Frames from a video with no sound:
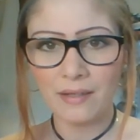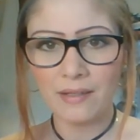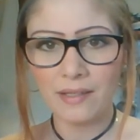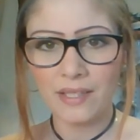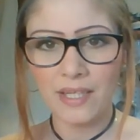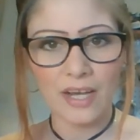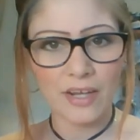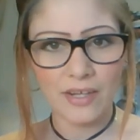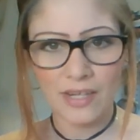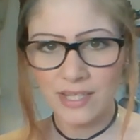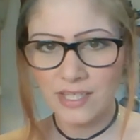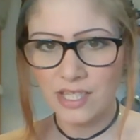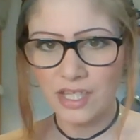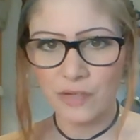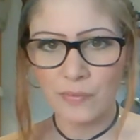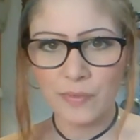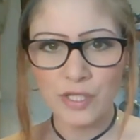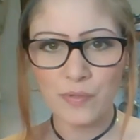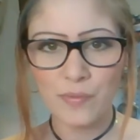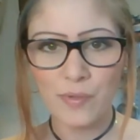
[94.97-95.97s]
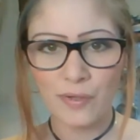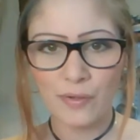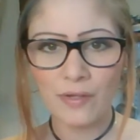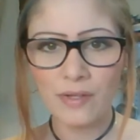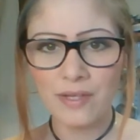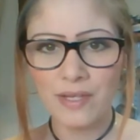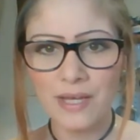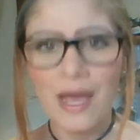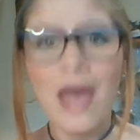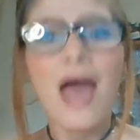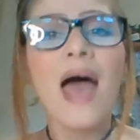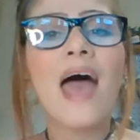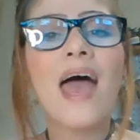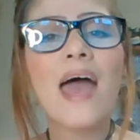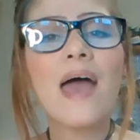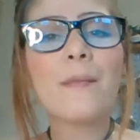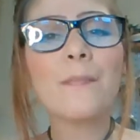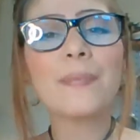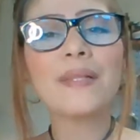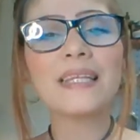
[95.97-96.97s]
now you get to hear my spiel,
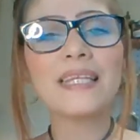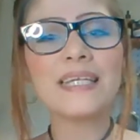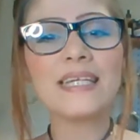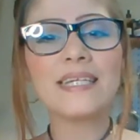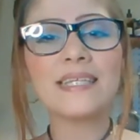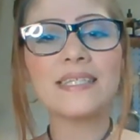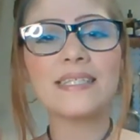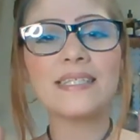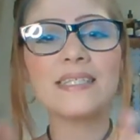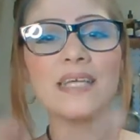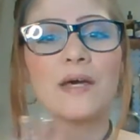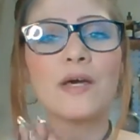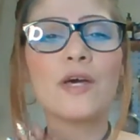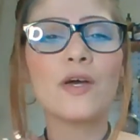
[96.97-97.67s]
please